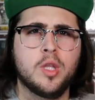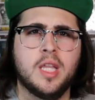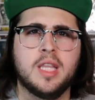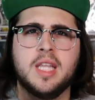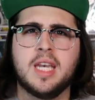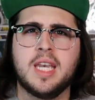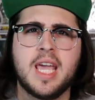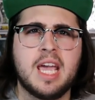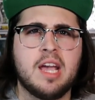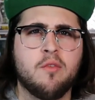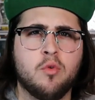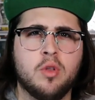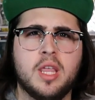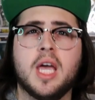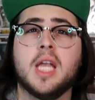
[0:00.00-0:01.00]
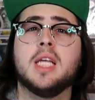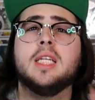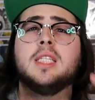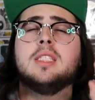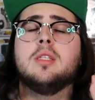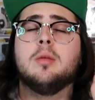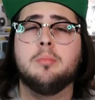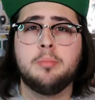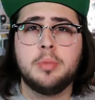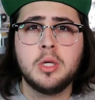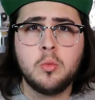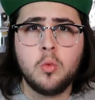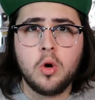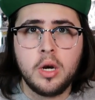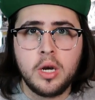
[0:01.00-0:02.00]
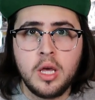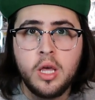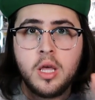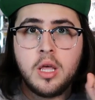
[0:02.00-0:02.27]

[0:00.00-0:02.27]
then the day after that it's the big one,